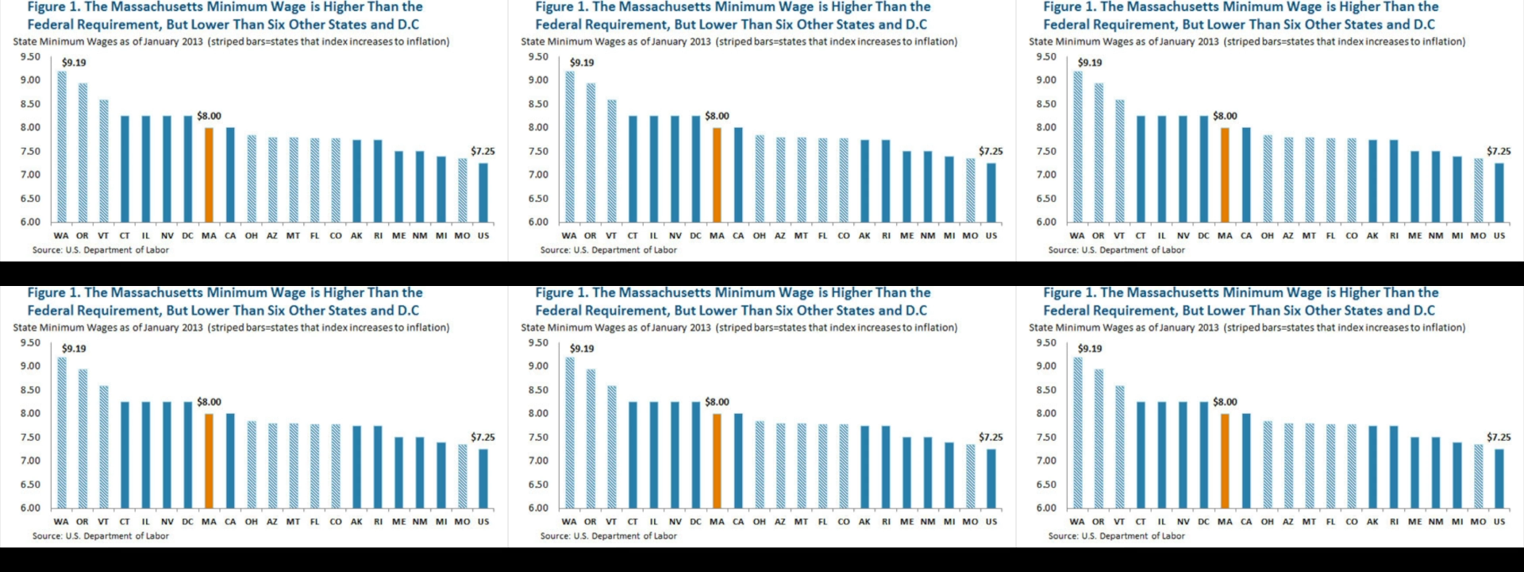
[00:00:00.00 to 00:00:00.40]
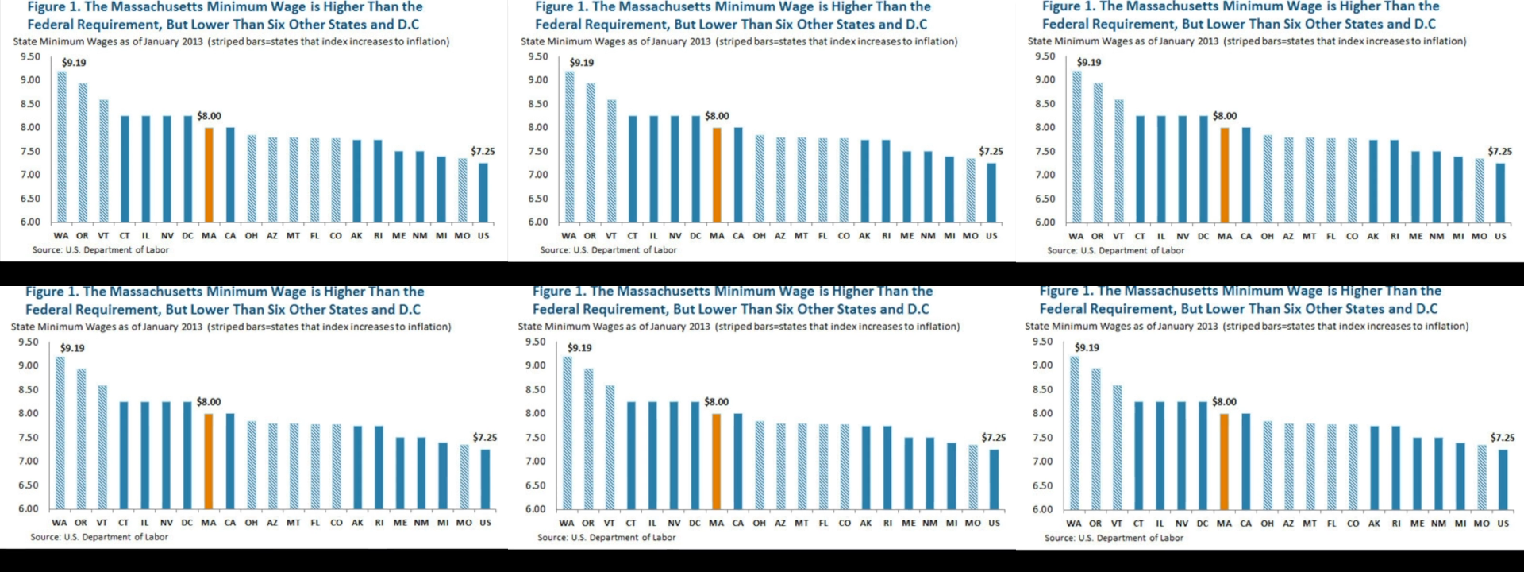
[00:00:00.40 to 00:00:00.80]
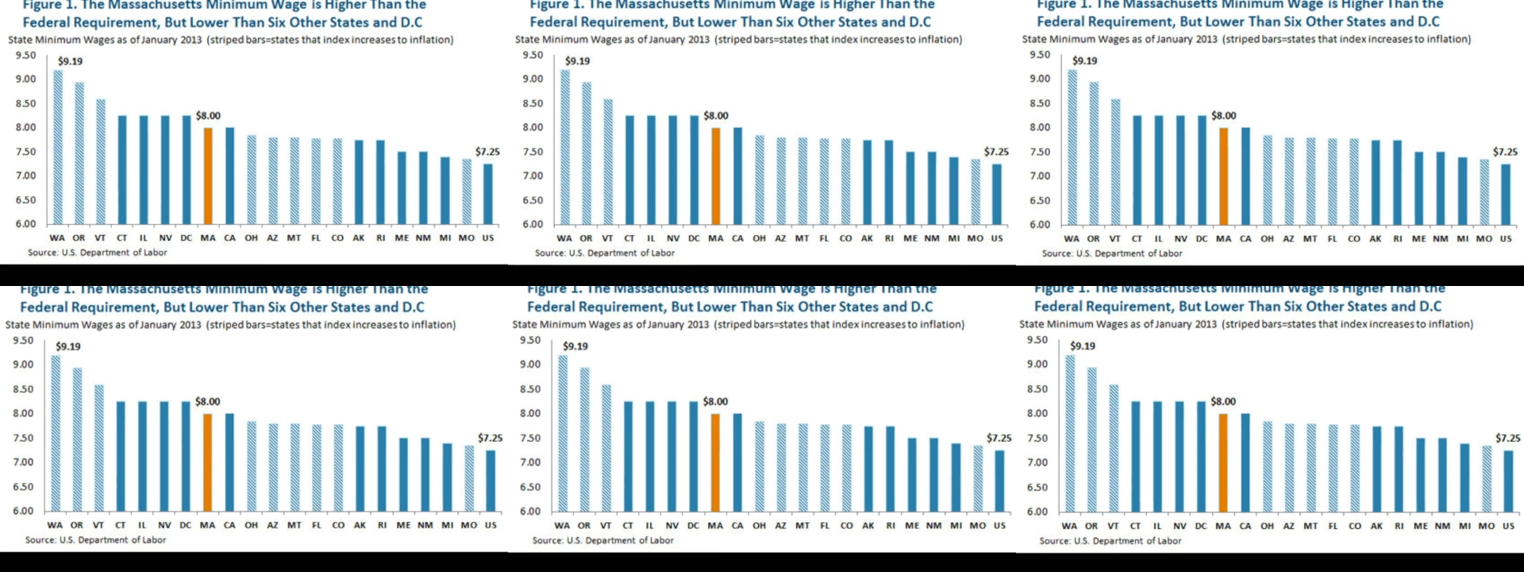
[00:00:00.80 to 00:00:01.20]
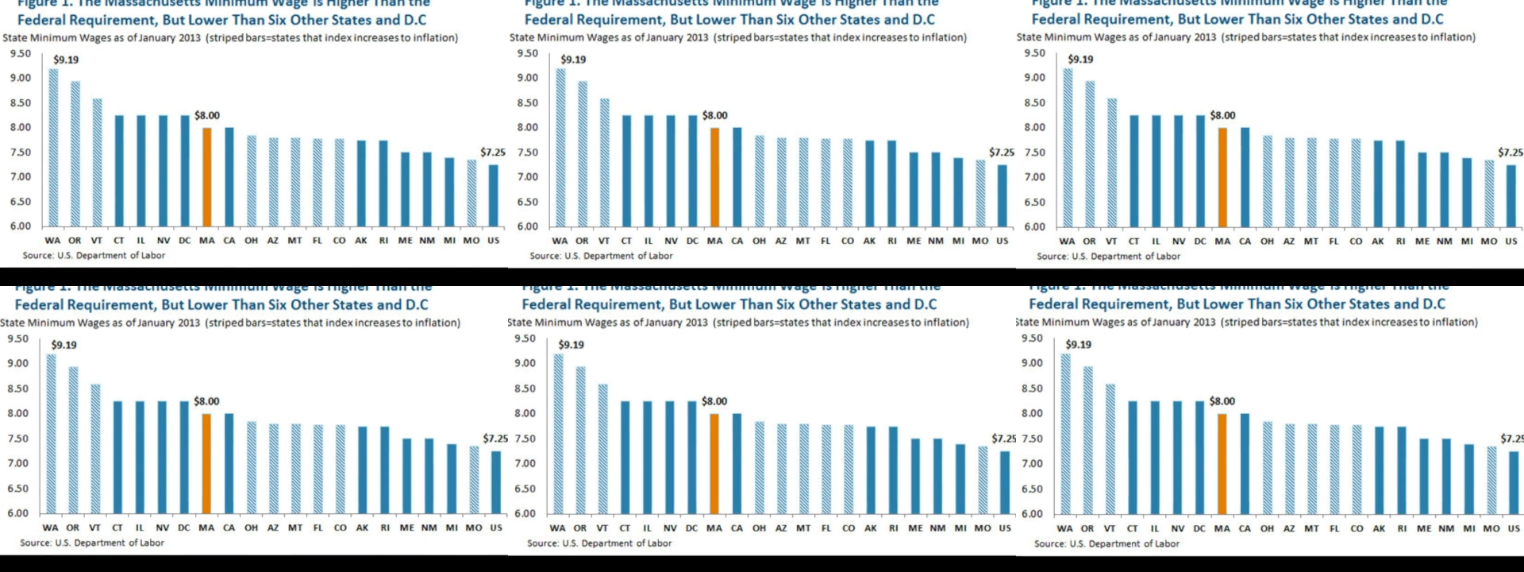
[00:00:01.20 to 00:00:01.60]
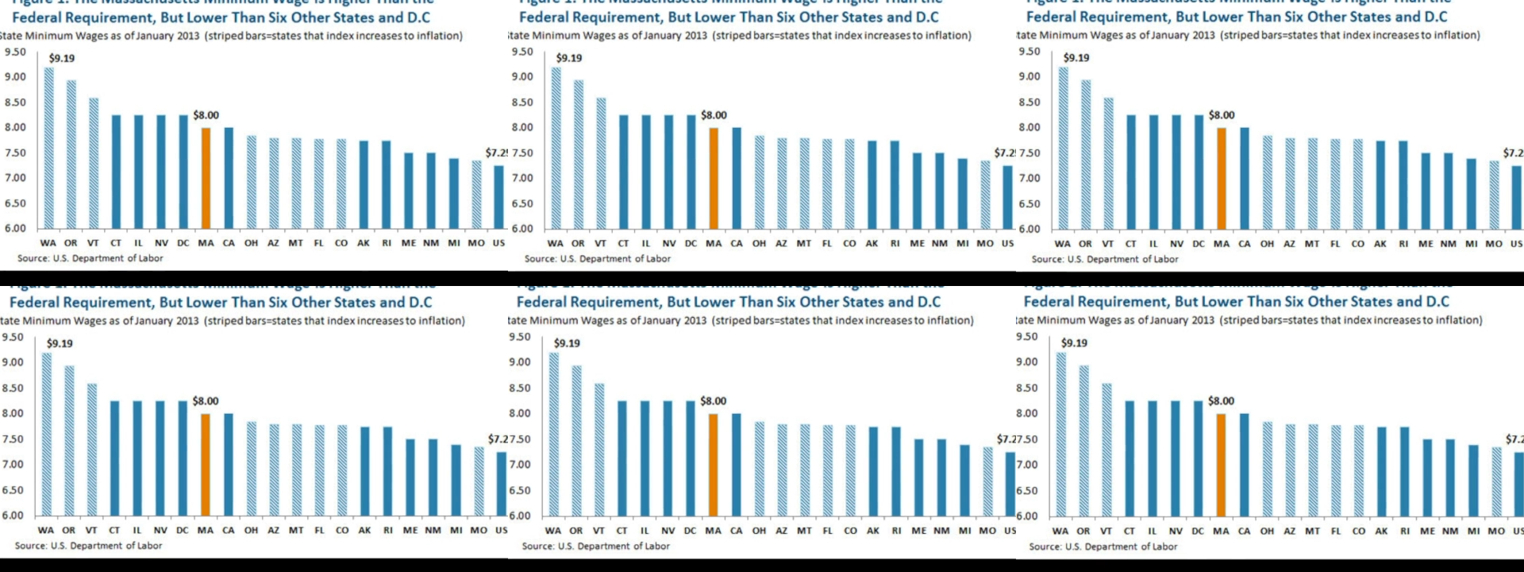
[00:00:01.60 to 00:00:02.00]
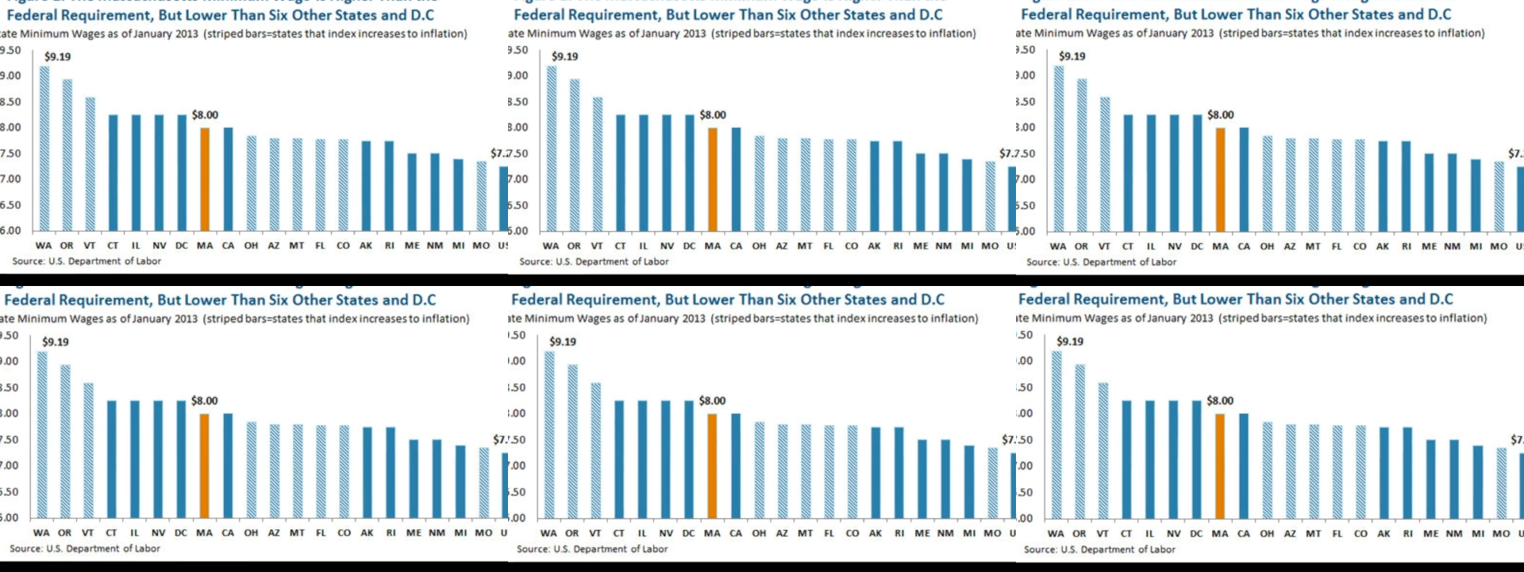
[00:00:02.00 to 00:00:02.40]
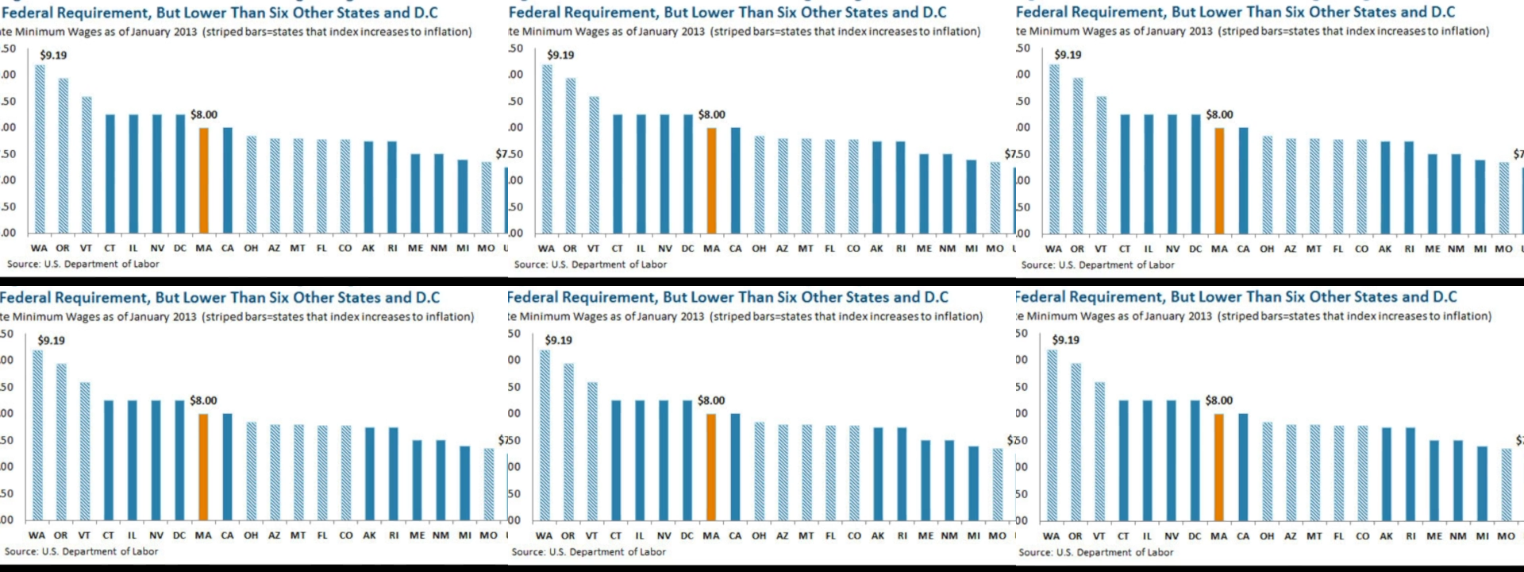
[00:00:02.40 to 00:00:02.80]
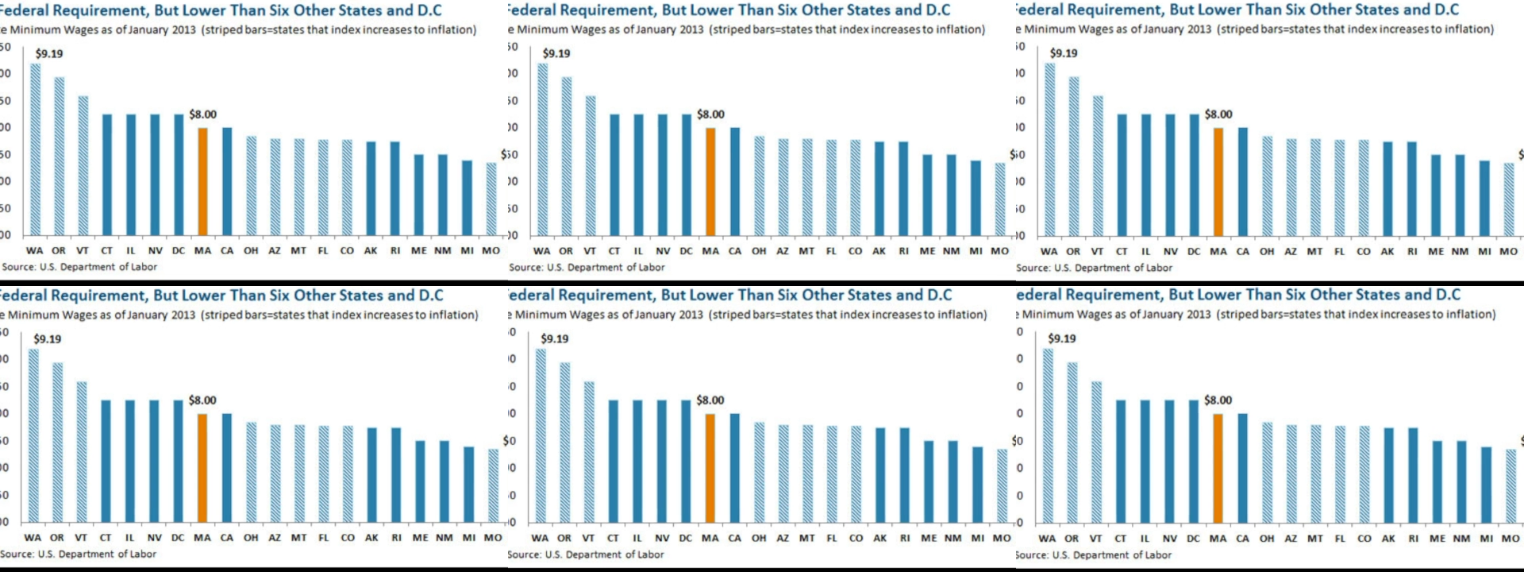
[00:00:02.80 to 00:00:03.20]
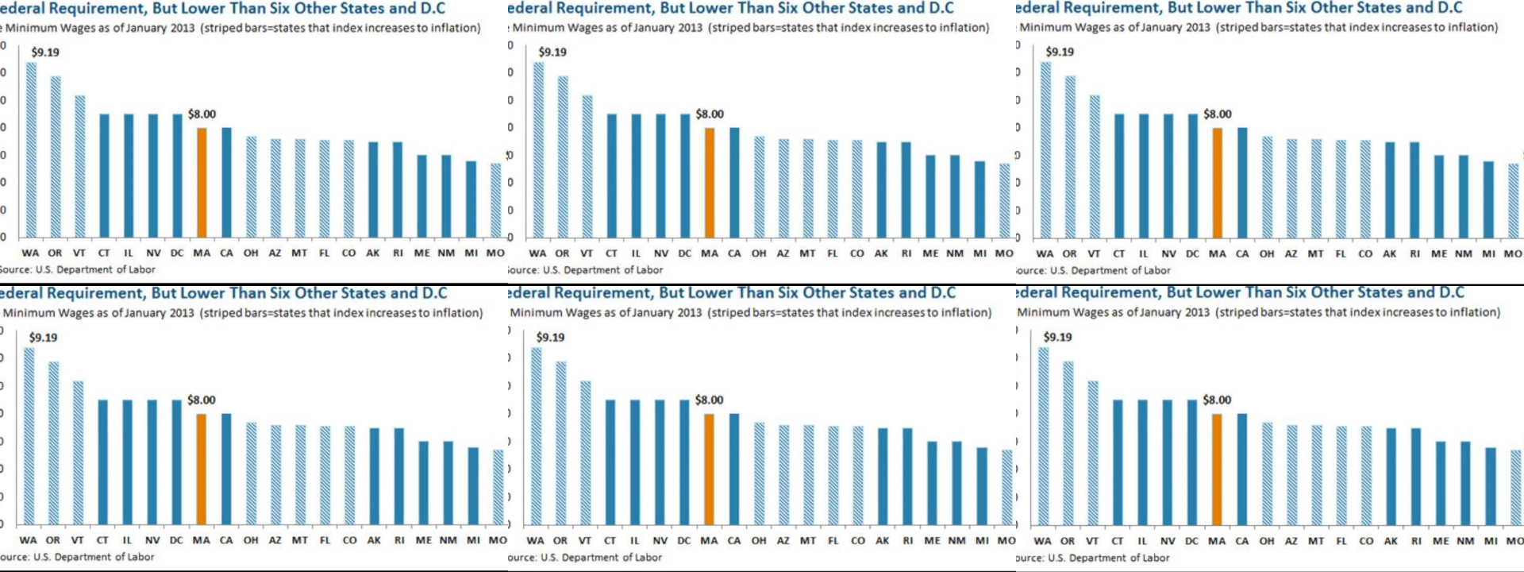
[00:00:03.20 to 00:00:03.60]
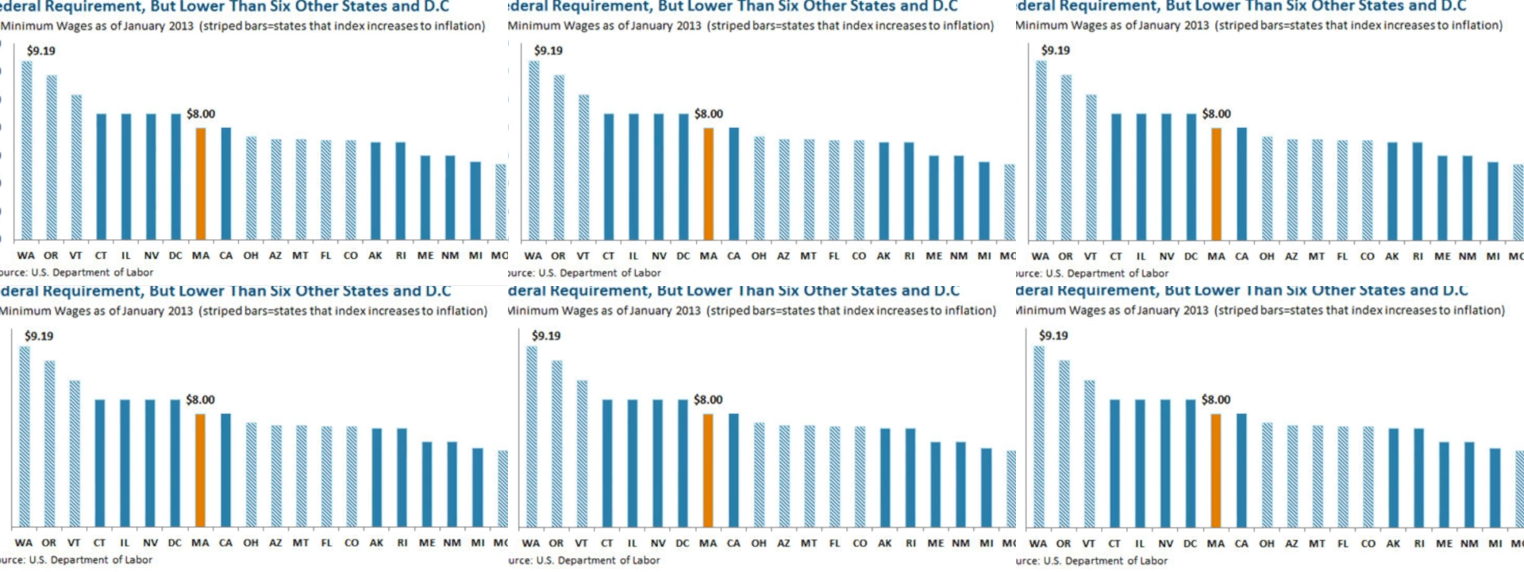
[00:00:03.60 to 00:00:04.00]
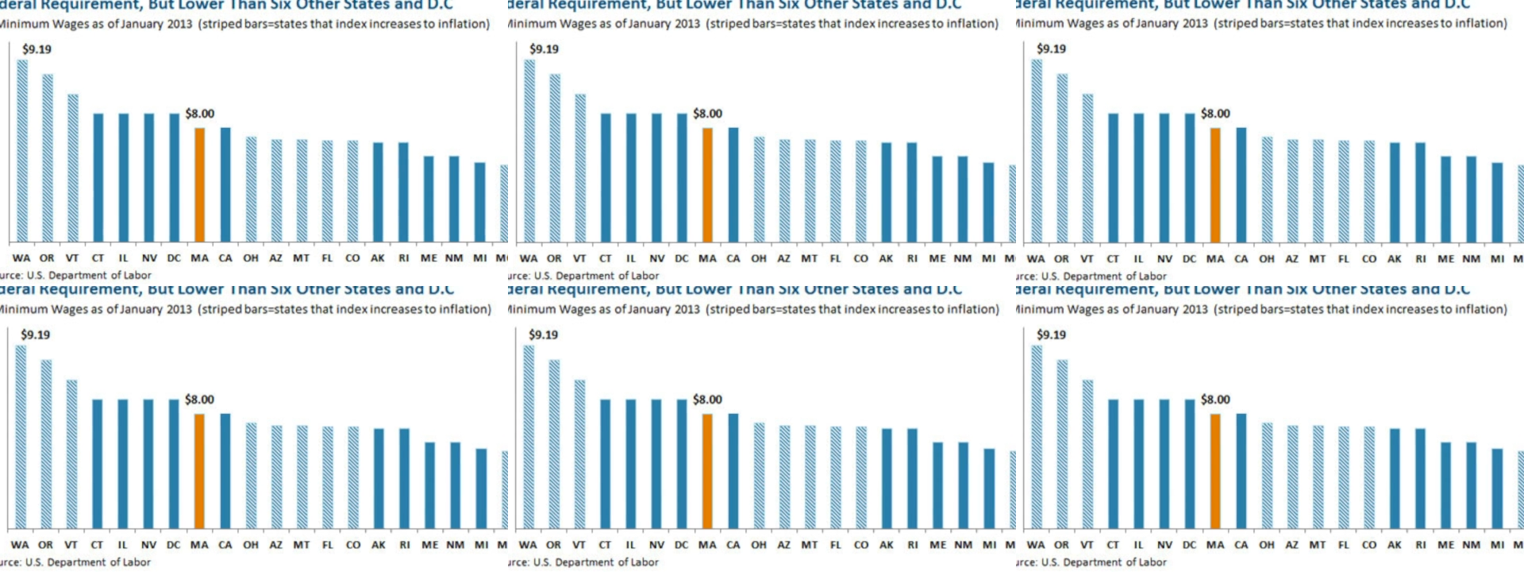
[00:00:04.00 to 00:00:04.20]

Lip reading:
Nobody's mouth can be seen.